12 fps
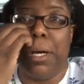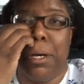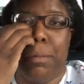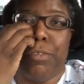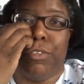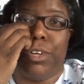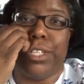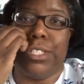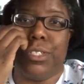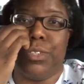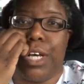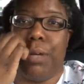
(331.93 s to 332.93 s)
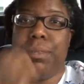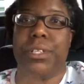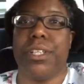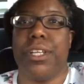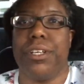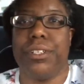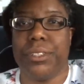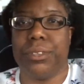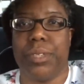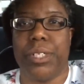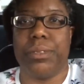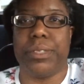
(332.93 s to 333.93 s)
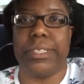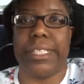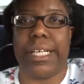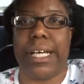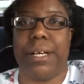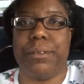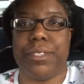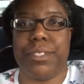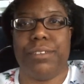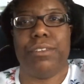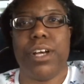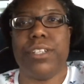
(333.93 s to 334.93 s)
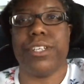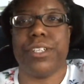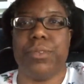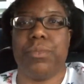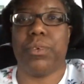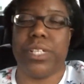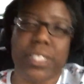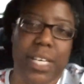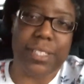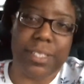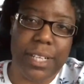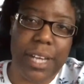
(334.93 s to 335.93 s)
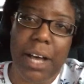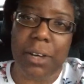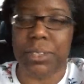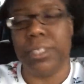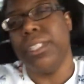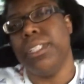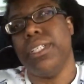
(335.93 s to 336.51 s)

I've run into a couple of those where it was like I was in a rush, I didn't want to test it out.